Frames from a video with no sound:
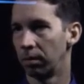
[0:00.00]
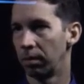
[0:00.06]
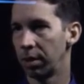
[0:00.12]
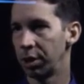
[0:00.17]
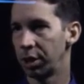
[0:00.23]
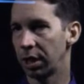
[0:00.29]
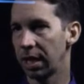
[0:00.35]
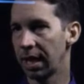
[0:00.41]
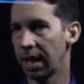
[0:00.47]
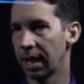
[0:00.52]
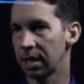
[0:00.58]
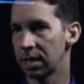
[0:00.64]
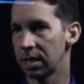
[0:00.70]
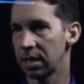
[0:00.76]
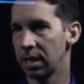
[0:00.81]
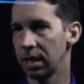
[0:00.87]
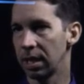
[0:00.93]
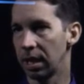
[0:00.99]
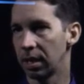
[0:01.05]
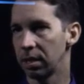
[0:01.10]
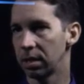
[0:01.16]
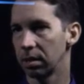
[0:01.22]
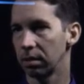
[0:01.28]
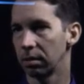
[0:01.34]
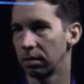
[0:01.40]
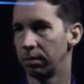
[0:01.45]
but you can't see
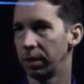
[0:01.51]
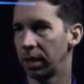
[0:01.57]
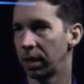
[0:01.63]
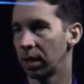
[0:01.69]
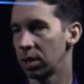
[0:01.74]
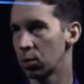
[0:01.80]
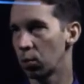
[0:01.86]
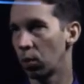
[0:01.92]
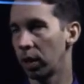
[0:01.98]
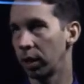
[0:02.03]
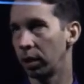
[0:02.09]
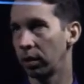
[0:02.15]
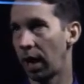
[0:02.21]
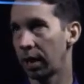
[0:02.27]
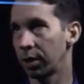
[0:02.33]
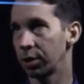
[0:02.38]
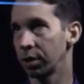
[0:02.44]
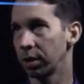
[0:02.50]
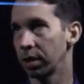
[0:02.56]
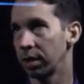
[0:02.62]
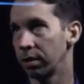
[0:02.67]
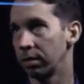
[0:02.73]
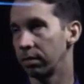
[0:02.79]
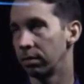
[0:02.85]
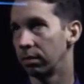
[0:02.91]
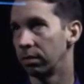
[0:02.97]
it because what you're
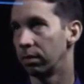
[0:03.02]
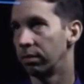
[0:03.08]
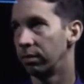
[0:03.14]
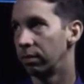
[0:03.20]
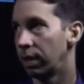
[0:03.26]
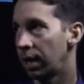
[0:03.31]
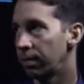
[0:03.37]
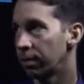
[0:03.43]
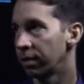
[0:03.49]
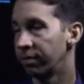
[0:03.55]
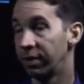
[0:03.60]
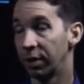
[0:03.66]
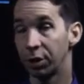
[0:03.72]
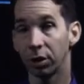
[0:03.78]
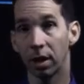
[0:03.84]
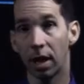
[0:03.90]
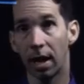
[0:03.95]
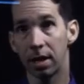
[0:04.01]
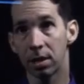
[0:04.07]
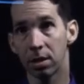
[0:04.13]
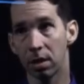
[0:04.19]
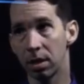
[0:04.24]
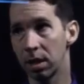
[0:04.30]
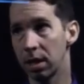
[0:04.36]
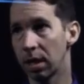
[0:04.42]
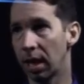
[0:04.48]
actually able to visualize
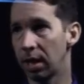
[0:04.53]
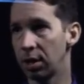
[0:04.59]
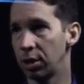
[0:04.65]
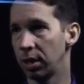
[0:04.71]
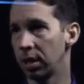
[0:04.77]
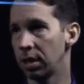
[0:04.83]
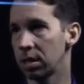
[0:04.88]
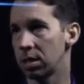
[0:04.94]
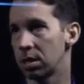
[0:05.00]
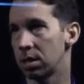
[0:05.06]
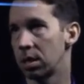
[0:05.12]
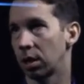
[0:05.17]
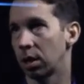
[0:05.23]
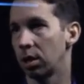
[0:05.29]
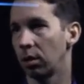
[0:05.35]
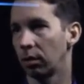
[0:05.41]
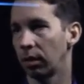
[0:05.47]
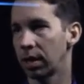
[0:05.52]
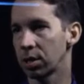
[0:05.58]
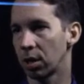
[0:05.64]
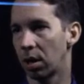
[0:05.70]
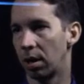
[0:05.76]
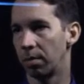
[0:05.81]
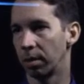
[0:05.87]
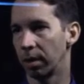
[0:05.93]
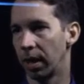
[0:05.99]
on the EKG is the QRS
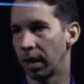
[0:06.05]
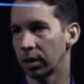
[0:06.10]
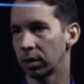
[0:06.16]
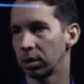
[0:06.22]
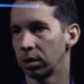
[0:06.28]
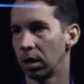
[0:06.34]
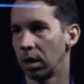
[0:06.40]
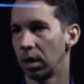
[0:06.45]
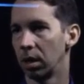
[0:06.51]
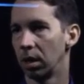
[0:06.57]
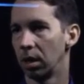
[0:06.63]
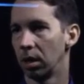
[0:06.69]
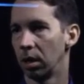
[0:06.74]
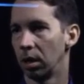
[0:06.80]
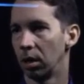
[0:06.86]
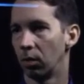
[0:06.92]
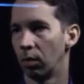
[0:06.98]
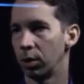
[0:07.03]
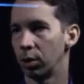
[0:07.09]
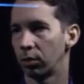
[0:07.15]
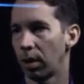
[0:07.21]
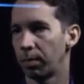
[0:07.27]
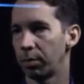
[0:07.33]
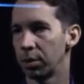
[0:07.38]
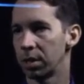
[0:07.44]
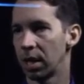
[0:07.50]
complex, which
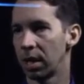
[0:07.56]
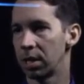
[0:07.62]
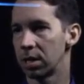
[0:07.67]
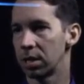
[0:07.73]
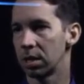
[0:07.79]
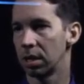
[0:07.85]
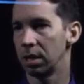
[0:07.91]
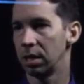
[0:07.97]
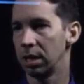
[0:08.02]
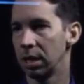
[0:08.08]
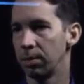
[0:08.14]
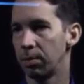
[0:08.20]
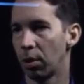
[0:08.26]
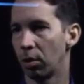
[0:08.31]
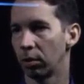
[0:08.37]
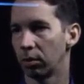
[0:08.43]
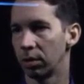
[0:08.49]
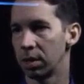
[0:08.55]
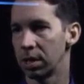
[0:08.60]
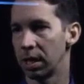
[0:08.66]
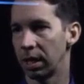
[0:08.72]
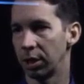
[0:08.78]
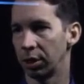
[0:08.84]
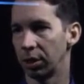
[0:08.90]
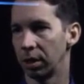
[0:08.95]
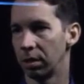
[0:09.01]
represents
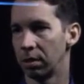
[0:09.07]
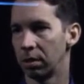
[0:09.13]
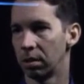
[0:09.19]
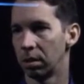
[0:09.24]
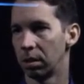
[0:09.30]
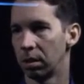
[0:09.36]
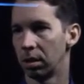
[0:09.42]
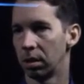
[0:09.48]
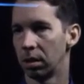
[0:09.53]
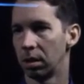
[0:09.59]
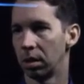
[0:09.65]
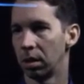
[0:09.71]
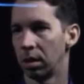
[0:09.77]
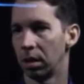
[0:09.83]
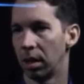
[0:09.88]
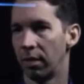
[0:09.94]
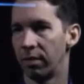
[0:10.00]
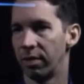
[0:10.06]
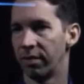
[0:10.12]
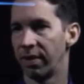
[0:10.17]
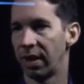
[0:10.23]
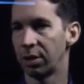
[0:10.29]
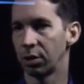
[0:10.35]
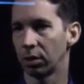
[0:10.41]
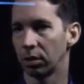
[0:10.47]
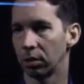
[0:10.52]
depolarization of the
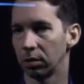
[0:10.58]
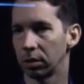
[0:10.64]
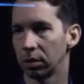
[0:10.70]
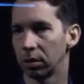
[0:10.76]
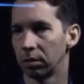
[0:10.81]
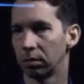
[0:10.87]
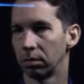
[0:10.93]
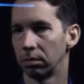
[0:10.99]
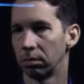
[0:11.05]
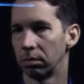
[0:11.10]
ventricles.